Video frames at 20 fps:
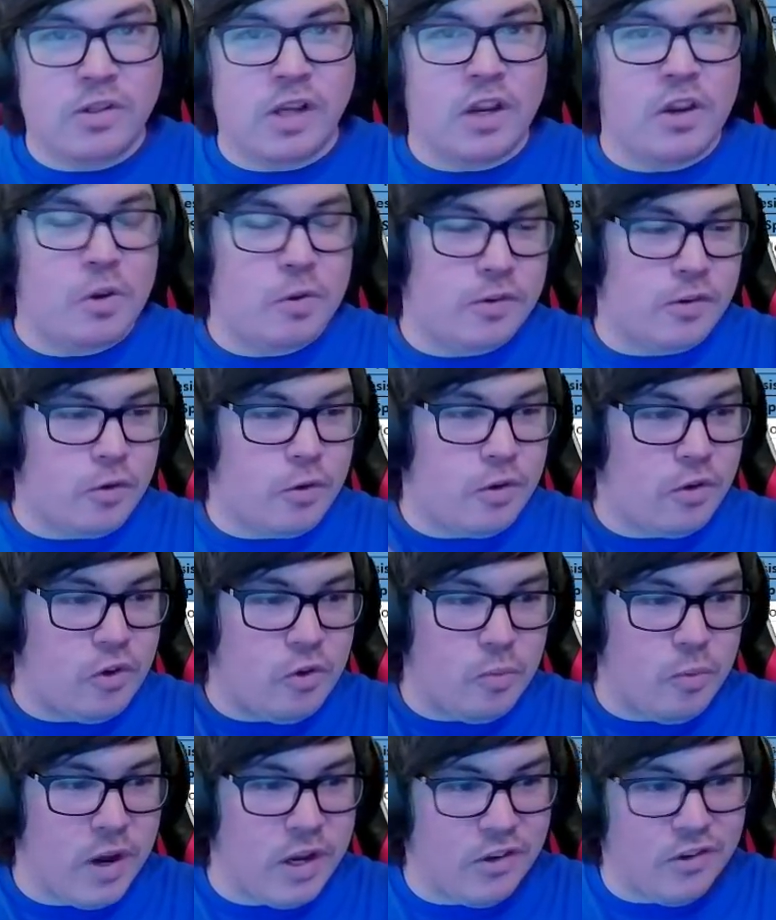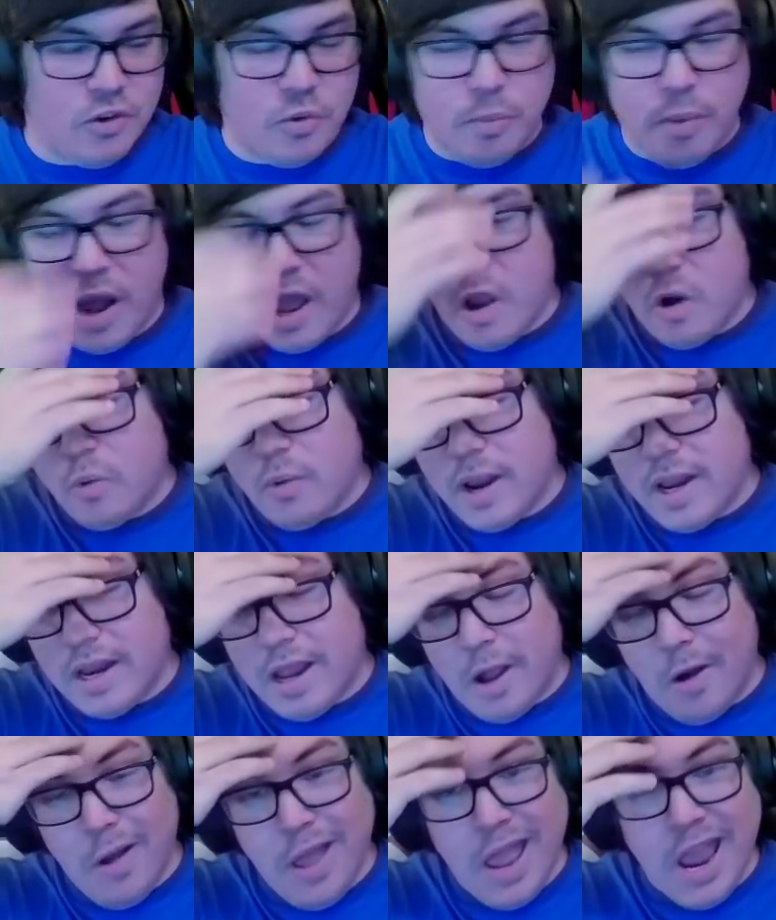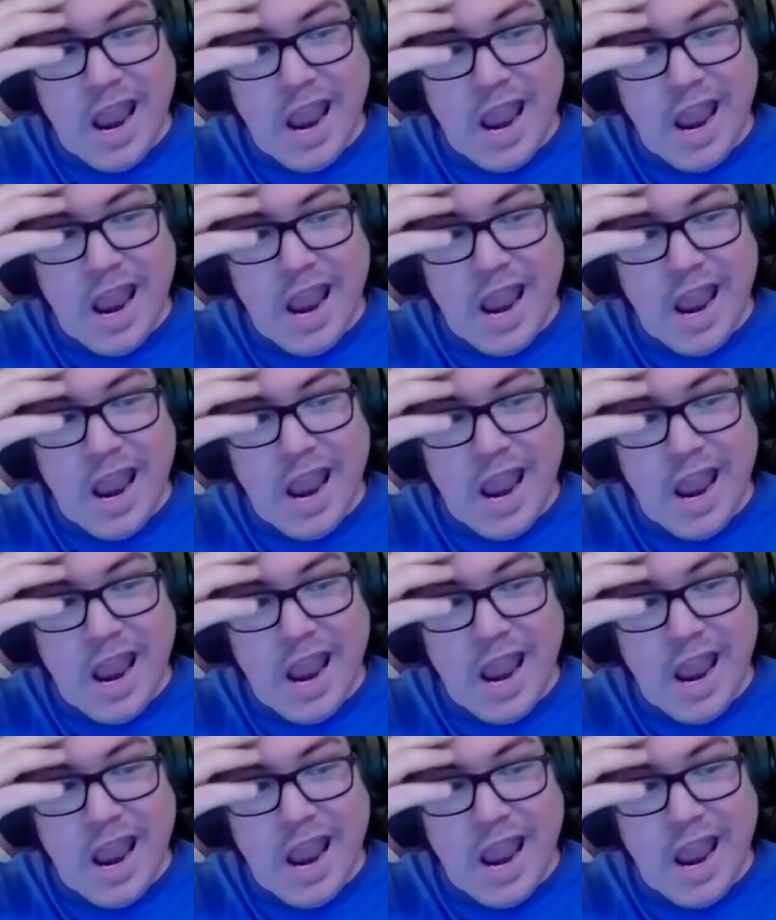I use her in Doom Raid 2 bio right now,